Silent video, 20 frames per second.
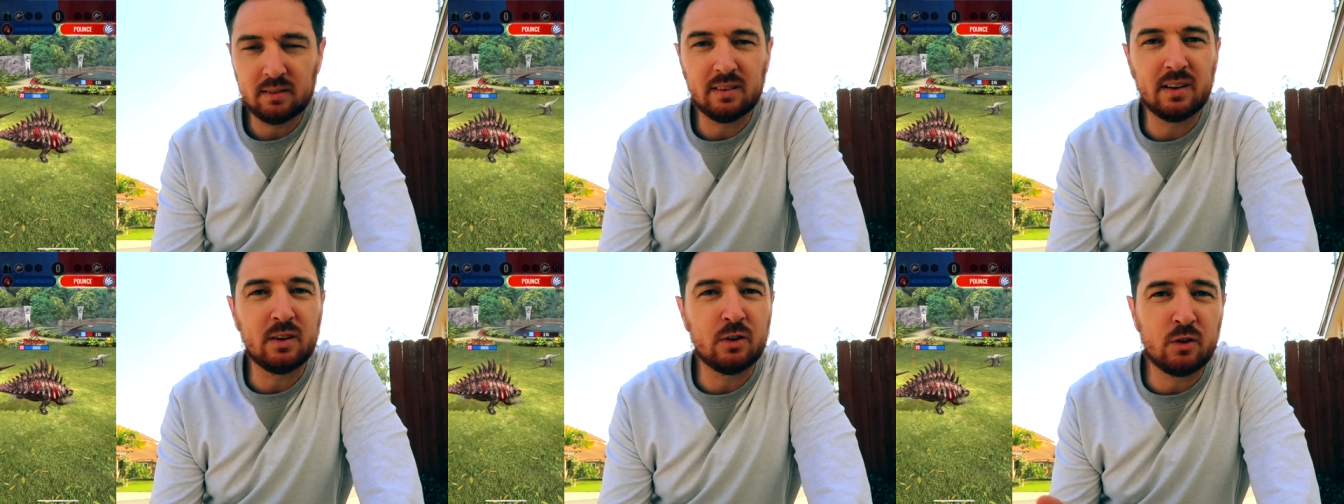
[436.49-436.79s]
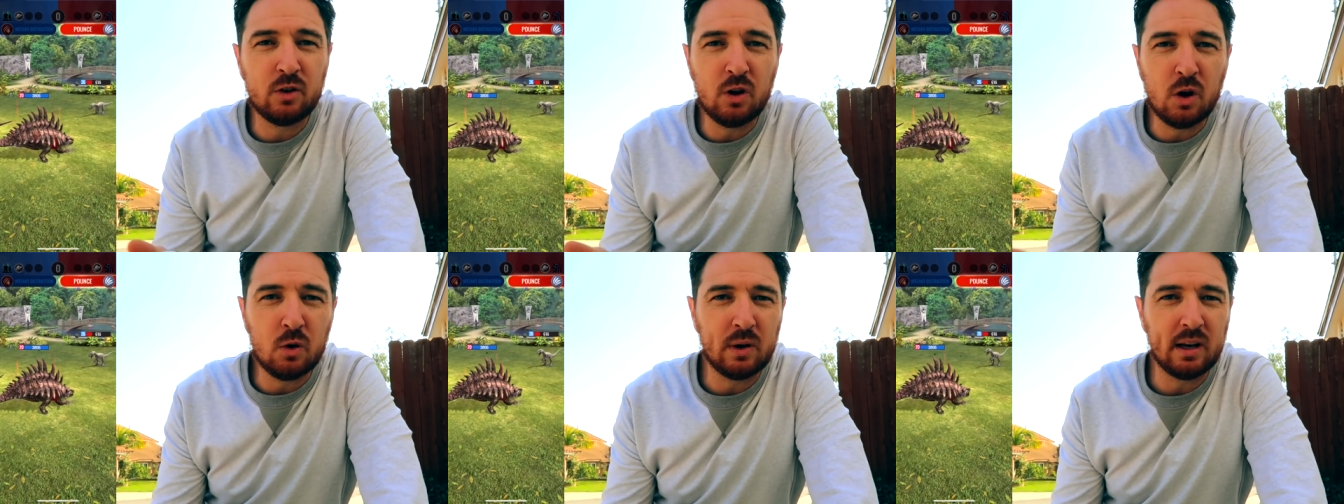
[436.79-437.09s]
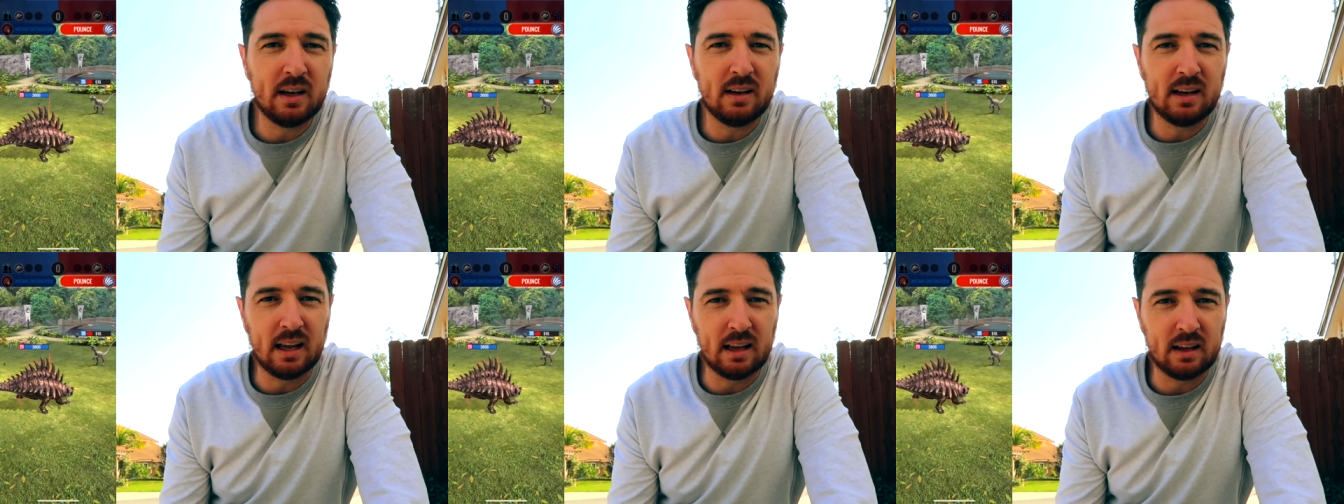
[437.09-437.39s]
There's no
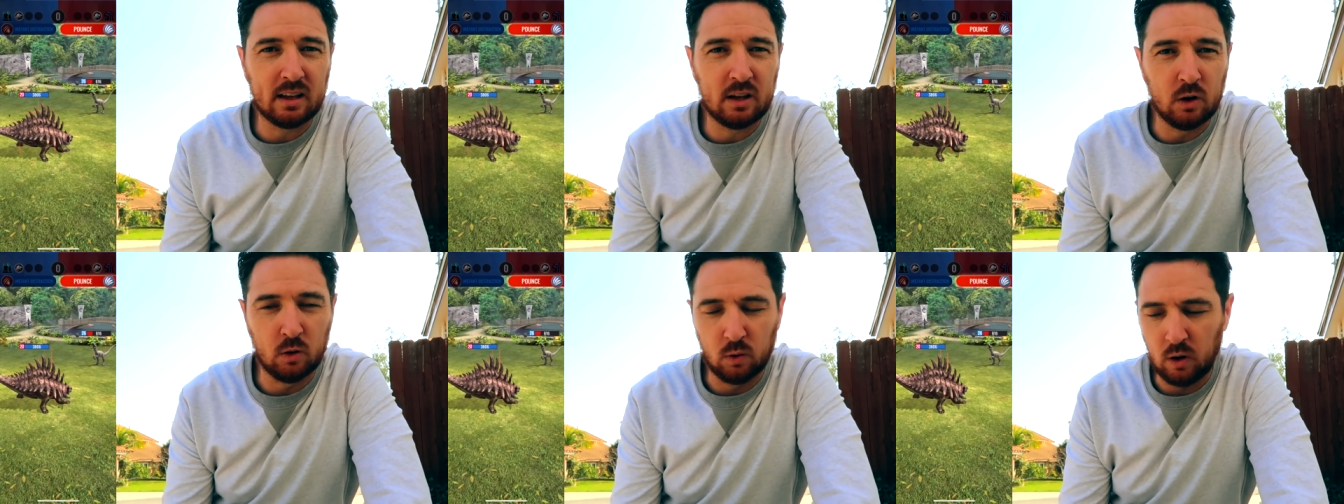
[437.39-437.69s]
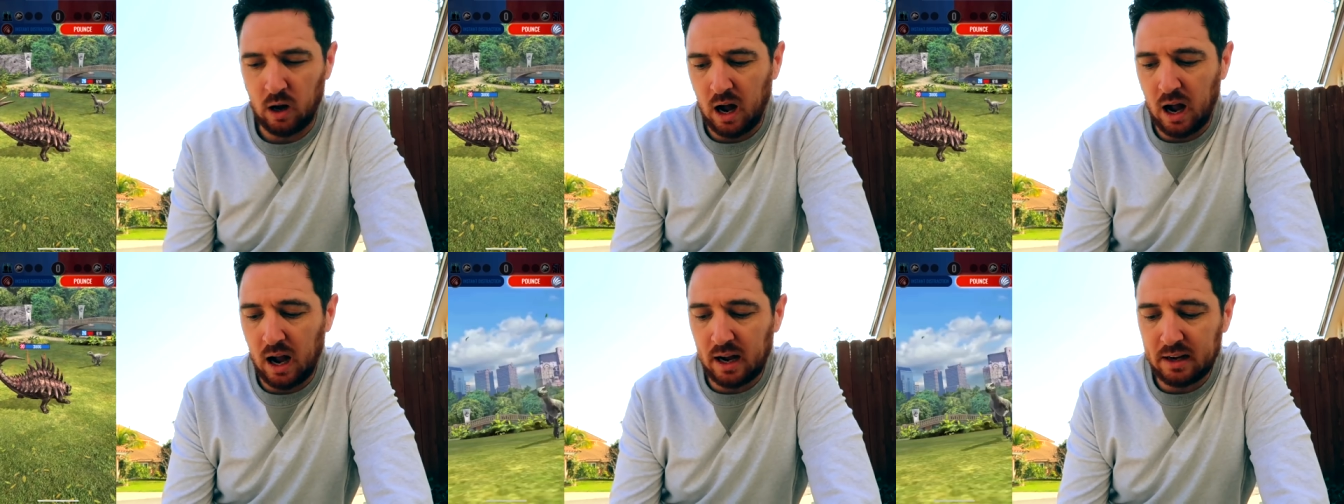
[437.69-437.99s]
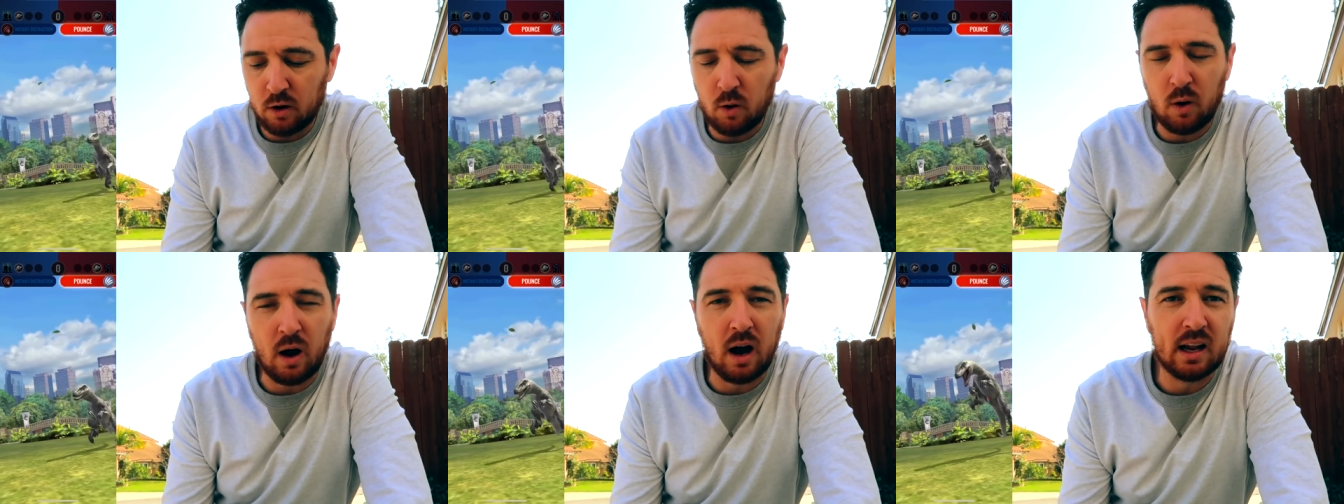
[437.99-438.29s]
need to get cute. I
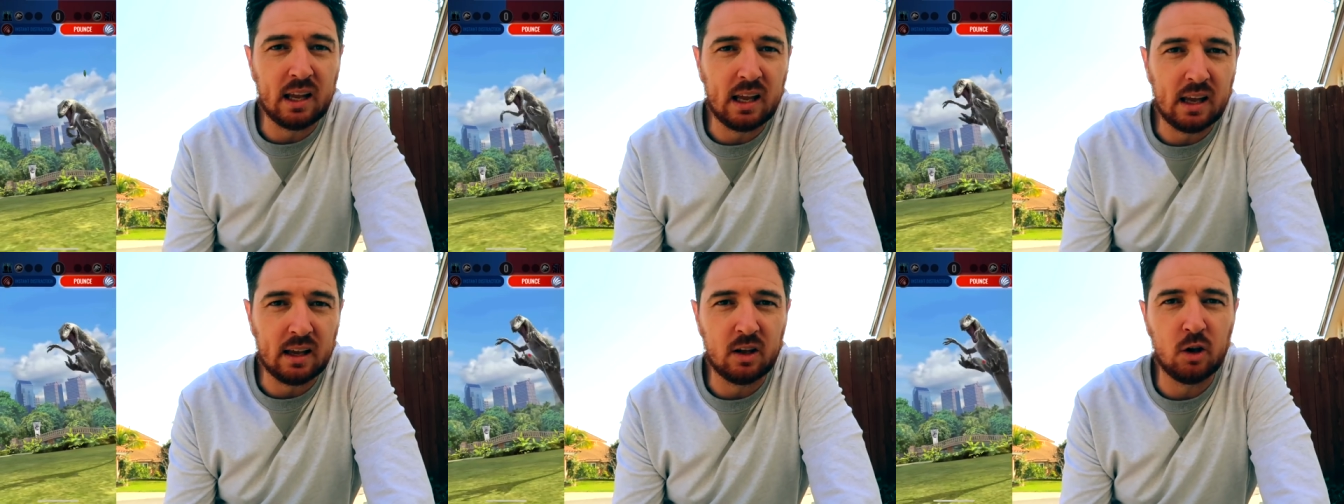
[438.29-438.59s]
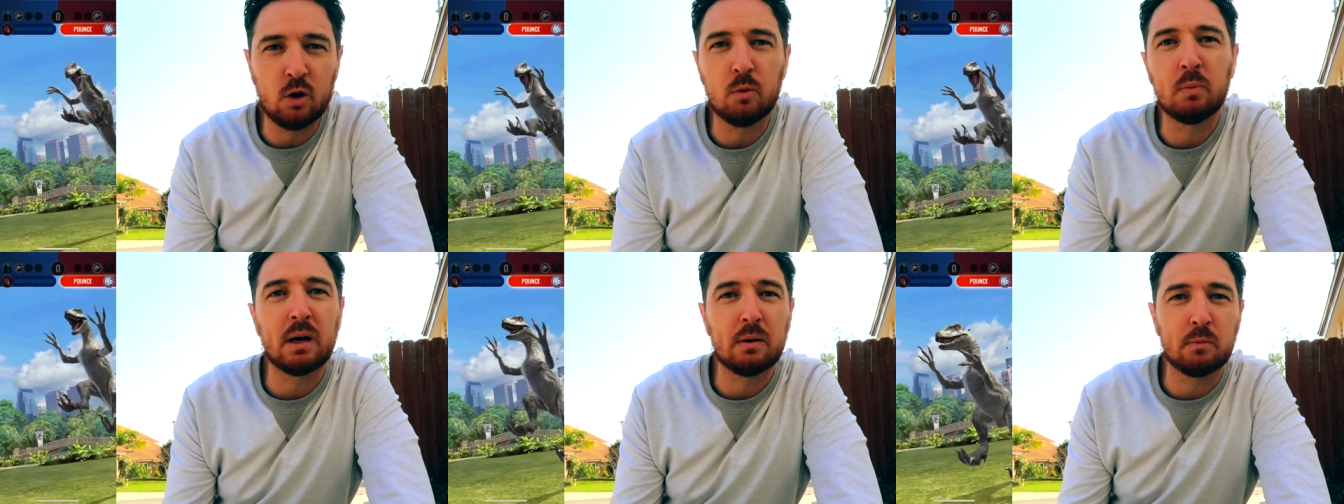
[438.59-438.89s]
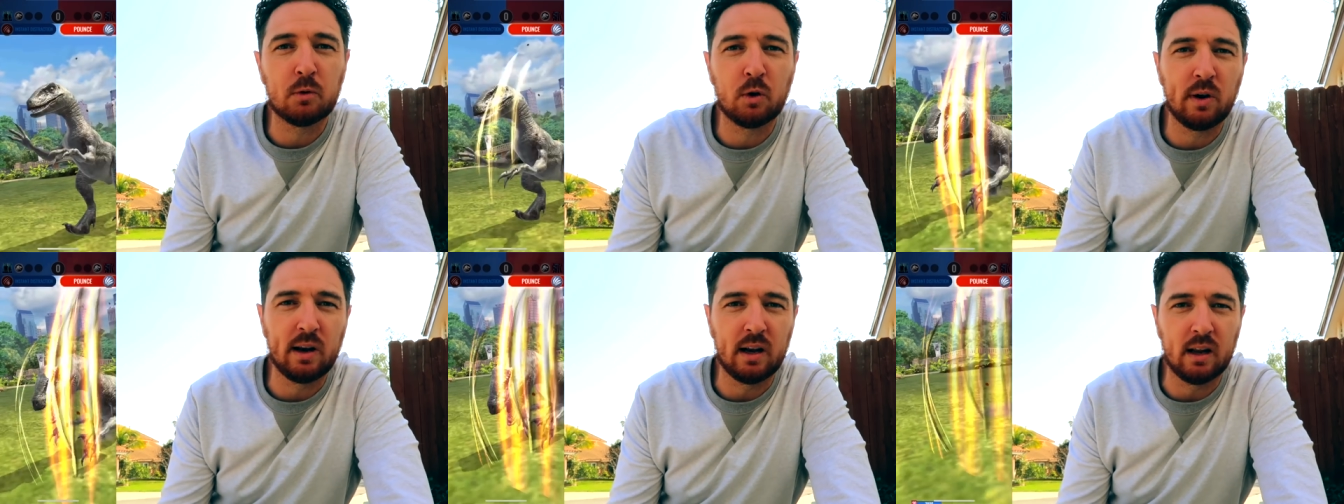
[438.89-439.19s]
know I get cute, but
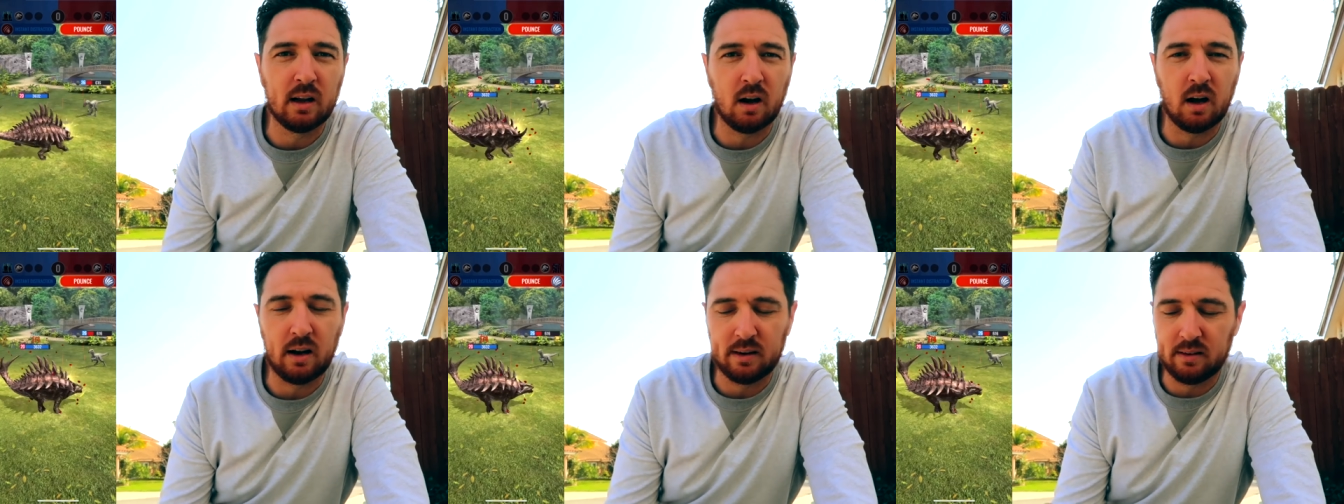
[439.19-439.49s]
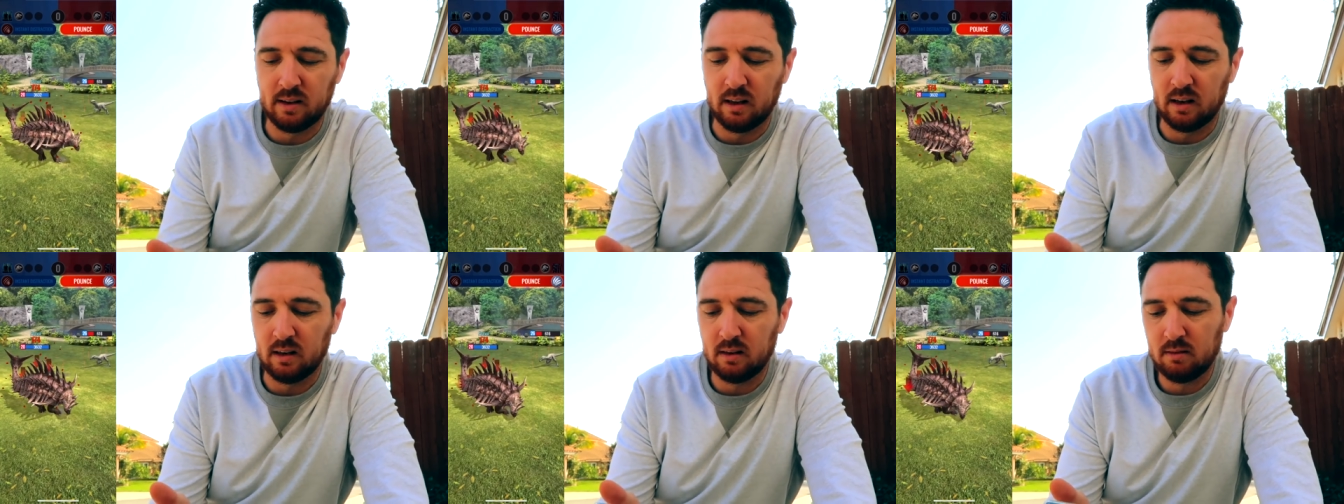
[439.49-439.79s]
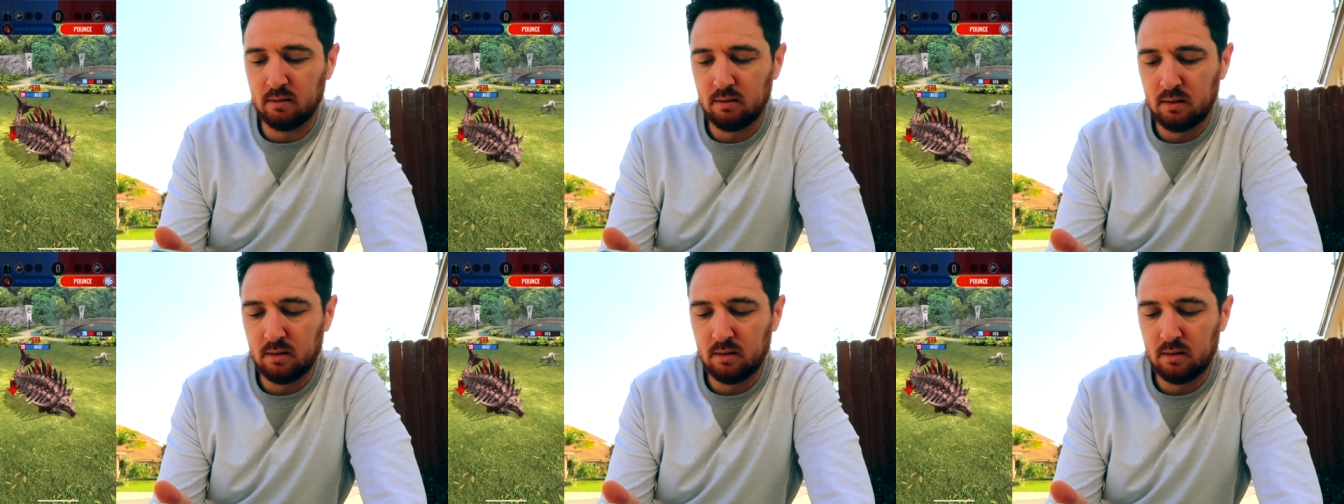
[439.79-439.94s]
I'm creating content.